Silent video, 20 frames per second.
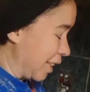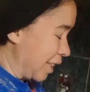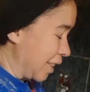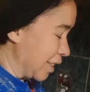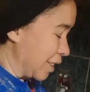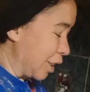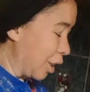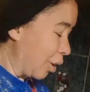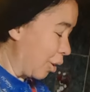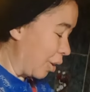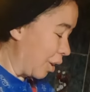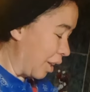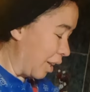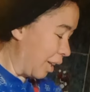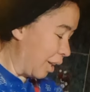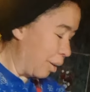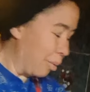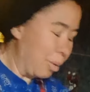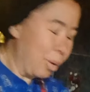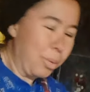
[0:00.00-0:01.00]
So
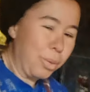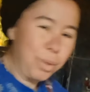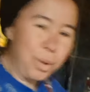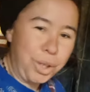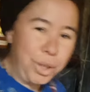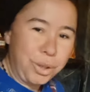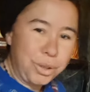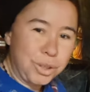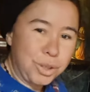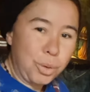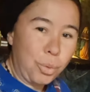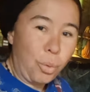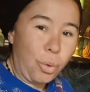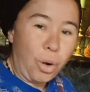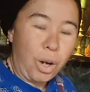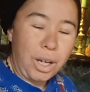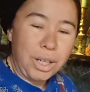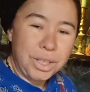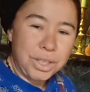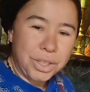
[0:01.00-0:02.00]
when we used to
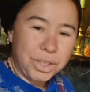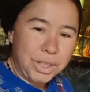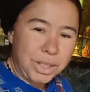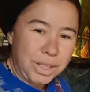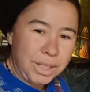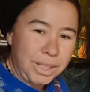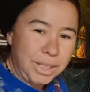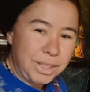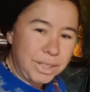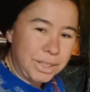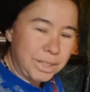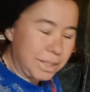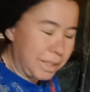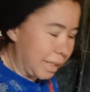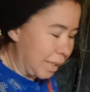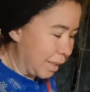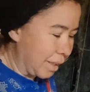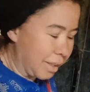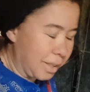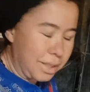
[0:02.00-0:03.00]
wash the dishes
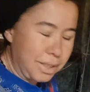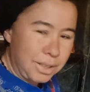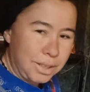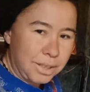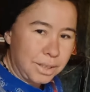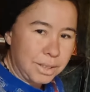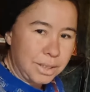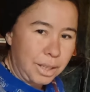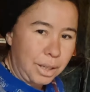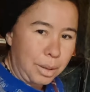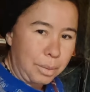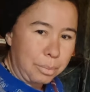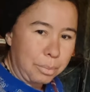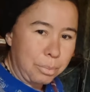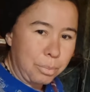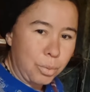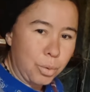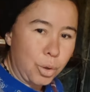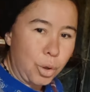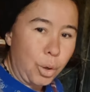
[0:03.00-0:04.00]
like this,
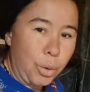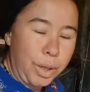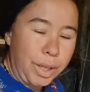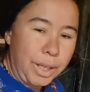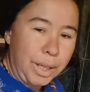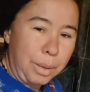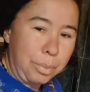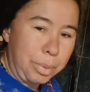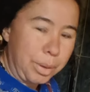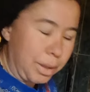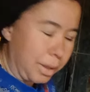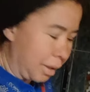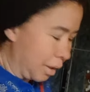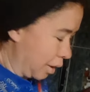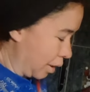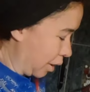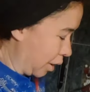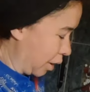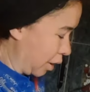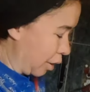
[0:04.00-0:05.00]
growing up,
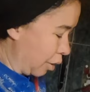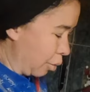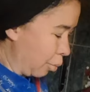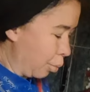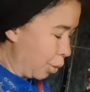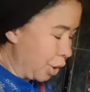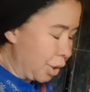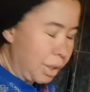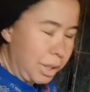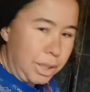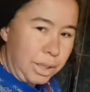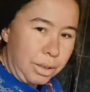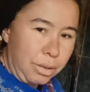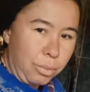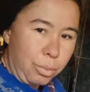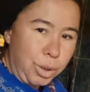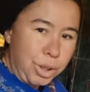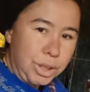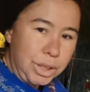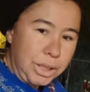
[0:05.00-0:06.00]
we
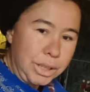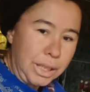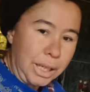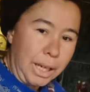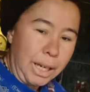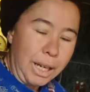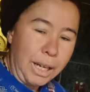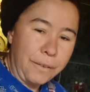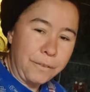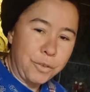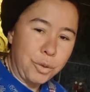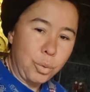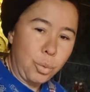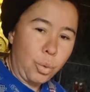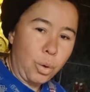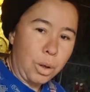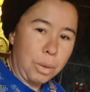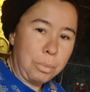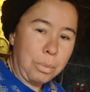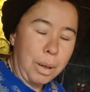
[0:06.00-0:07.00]
did not have to
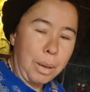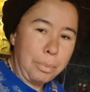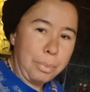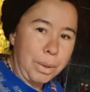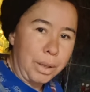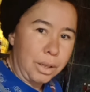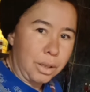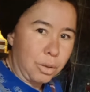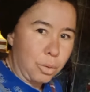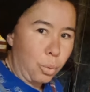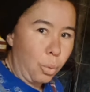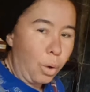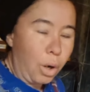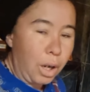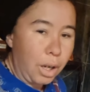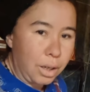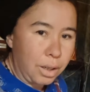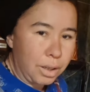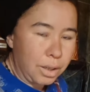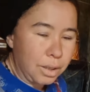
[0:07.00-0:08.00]
warm up
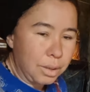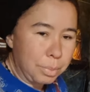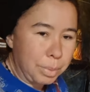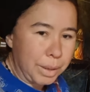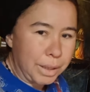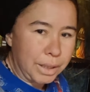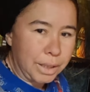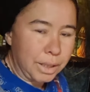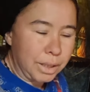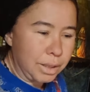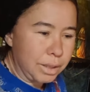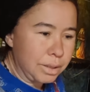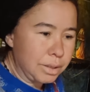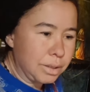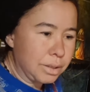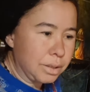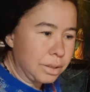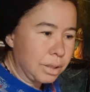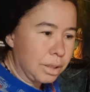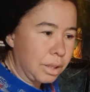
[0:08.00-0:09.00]
water
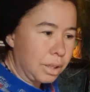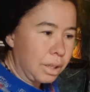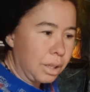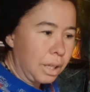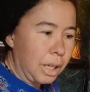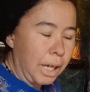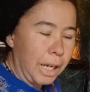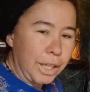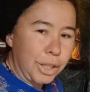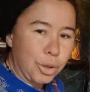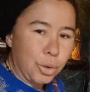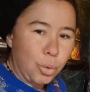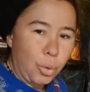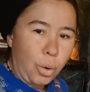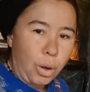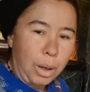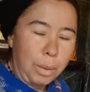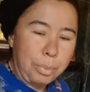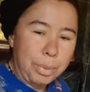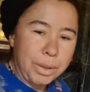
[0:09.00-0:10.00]
because I grew
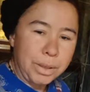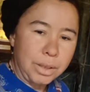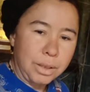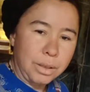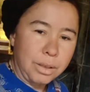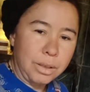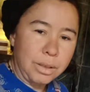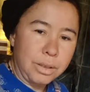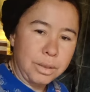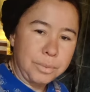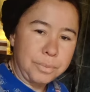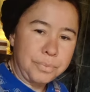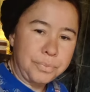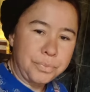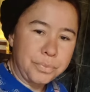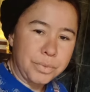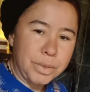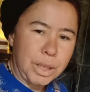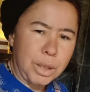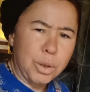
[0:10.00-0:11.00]
up in
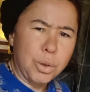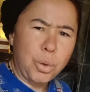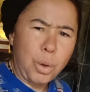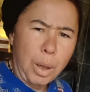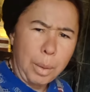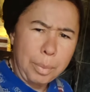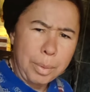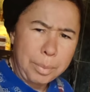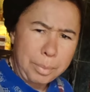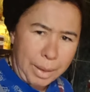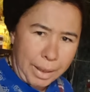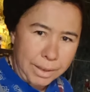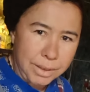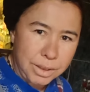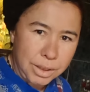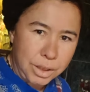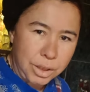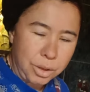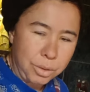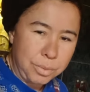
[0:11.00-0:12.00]

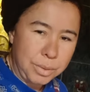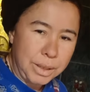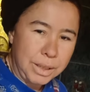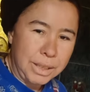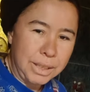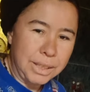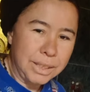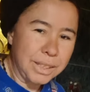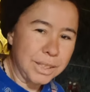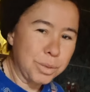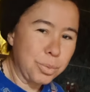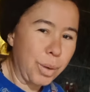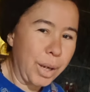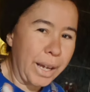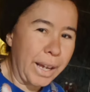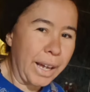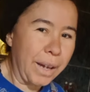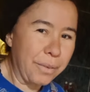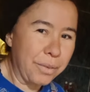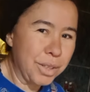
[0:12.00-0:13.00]
Mexico. That's why
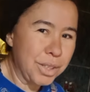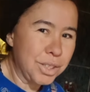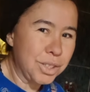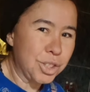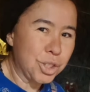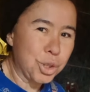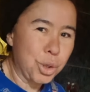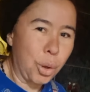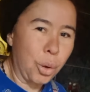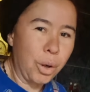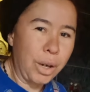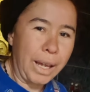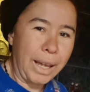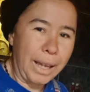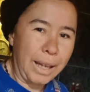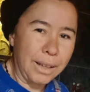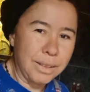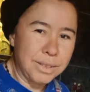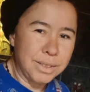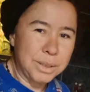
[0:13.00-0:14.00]
I have this strong
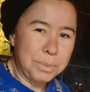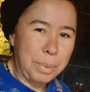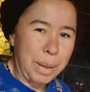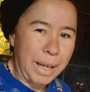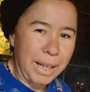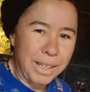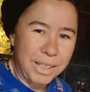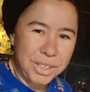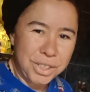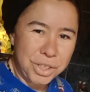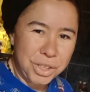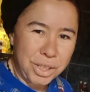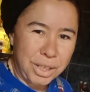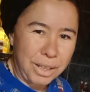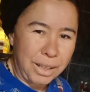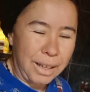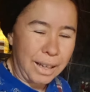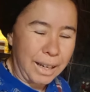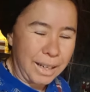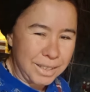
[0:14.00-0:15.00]
Spanish
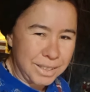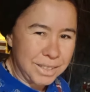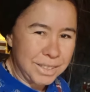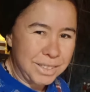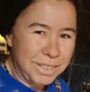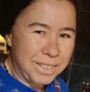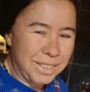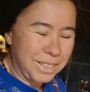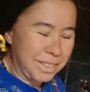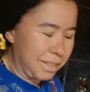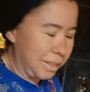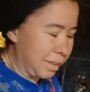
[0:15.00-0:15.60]
accent.